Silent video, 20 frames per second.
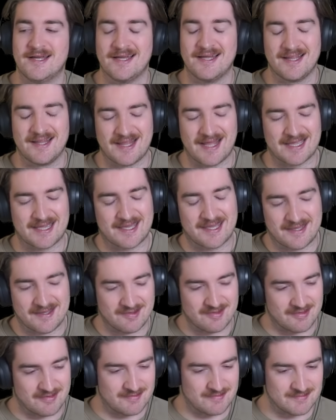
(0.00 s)
like
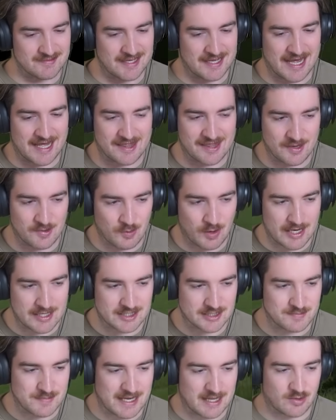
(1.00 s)
I think where I
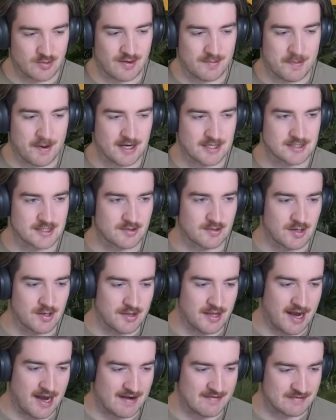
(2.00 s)
just make three pars in a row
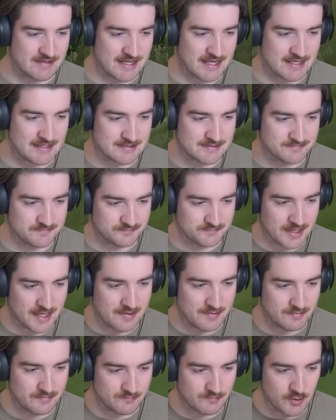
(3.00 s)
then after that
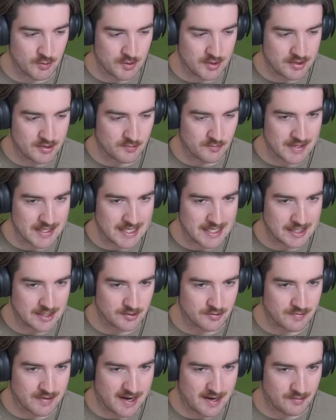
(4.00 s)
and ruin the really
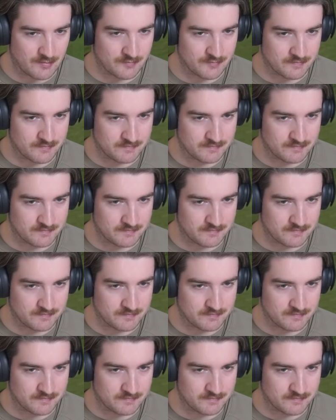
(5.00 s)
good round,